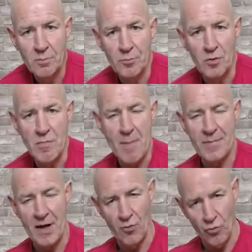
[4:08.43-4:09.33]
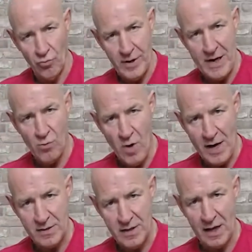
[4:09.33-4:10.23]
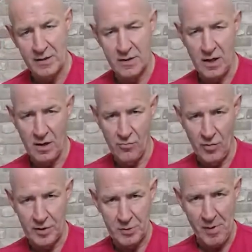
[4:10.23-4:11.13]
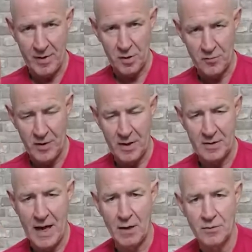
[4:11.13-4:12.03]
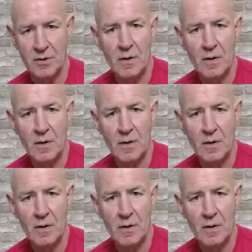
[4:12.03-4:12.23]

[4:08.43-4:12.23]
but remember that really wide stance and really spread those fingers out.